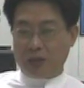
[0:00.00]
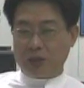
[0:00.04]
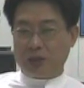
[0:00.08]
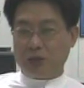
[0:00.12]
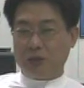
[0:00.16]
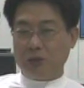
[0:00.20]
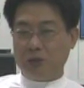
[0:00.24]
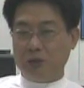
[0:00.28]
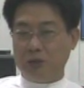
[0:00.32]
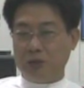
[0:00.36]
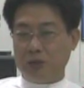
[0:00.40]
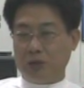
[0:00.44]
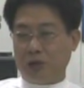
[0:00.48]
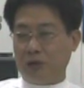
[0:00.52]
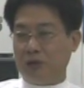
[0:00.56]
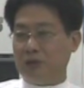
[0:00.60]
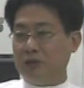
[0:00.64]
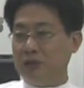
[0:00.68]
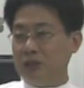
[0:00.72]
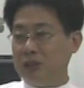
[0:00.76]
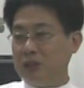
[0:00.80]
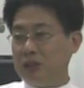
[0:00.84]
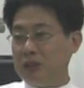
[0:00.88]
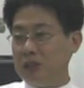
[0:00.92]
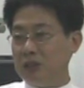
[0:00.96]
schools or
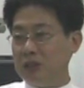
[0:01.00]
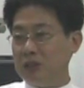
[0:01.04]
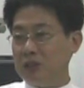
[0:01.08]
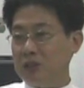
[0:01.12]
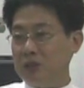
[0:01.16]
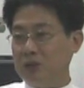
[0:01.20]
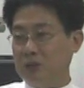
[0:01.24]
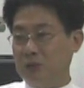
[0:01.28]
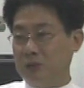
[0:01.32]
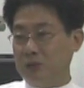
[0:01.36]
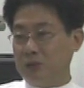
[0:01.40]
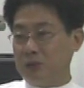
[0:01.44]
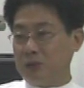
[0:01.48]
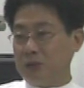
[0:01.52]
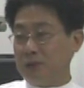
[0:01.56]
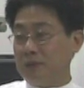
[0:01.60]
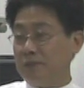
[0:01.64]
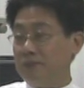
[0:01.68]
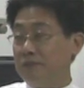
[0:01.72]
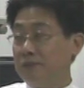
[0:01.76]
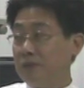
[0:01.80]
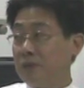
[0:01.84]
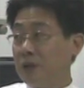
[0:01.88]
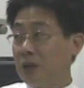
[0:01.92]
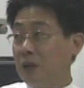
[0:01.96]
Christian schools,
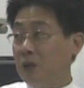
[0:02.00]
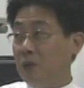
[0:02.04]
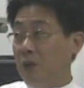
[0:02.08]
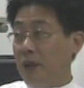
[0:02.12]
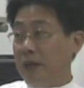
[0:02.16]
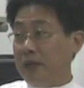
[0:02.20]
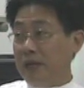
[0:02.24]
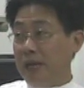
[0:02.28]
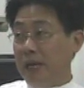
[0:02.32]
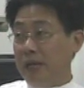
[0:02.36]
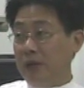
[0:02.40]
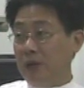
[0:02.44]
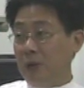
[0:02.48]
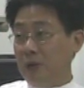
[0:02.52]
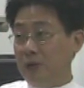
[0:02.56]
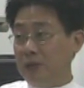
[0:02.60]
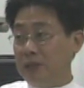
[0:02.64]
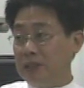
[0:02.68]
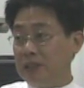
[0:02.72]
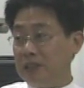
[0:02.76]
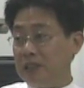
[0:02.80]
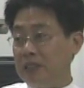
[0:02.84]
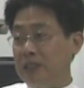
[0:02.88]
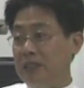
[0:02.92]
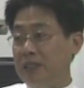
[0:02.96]
what they don't
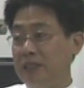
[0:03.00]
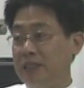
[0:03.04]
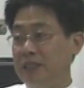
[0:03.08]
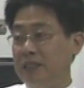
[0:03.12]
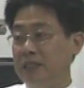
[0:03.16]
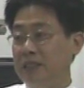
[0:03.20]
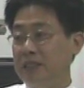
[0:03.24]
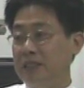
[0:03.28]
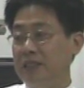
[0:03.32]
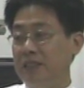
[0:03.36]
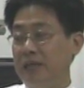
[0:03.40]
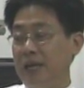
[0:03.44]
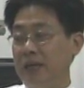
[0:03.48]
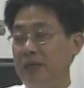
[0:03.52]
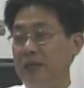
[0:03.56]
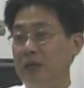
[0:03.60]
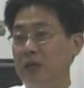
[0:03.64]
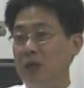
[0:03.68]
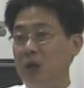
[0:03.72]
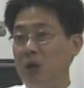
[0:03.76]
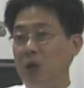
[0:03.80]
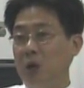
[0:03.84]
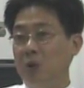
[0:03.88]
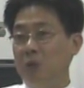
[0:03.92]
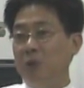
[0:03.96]
see is just that
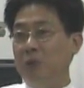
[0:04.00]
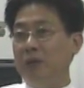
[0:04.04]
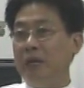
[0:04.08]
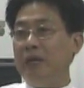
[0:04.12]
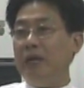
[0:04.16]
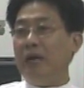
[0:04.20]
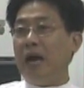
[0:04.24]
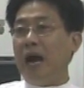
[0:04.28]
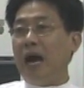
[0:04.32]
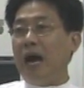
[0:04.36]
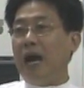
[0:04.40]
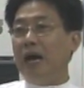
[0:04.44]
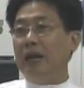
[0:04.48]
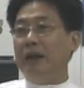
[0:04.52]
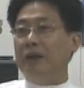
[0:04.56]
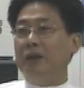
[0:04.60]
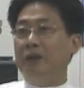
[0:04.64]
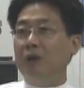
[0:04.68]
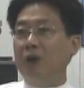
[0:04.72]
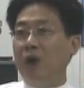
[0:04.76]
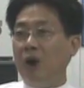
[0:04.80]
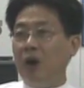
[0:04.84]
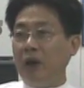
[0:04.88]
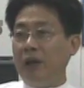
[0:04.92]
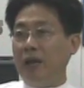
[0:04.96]
we are
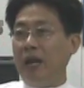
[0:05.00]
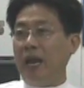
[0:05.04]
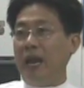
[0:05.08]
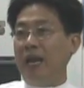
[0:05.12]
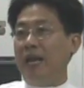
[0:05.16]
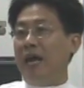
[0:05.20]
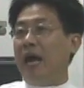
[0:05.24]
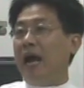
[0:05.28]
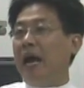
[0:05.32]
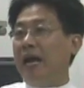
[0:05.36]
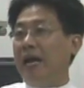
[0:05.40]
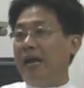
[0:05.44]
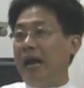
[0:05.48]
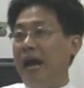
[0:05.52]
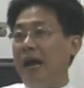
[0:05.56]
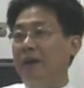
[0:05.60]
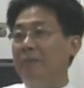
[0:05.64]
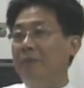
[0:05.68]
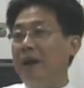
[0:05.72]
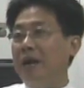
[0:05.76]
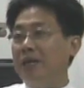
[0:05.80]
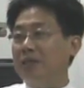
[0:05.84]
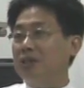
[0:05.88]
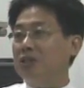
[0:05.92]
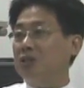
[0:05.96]
not an
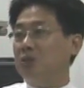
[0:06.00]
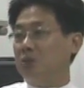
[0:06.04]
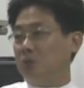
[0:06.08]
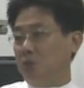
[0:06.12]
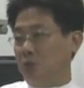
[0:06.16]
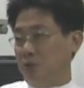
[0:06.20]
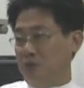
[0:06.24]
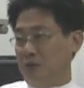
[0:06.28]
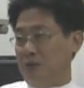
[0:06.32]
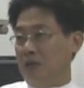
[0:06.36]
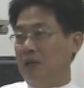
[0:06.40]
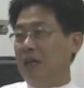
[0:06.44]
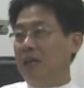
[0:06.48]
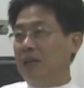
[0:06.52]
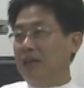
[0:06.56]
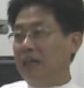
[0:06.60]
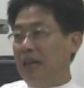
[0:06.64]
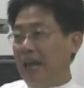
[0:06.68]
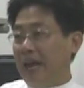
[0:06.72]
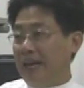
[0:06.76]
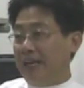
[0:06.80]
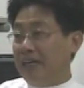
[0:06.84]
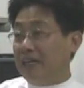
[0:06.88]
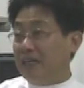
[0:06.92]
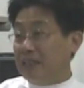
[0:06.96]
agama school
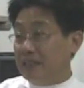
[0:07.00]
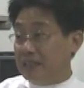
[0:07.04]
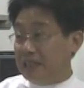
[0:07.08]
like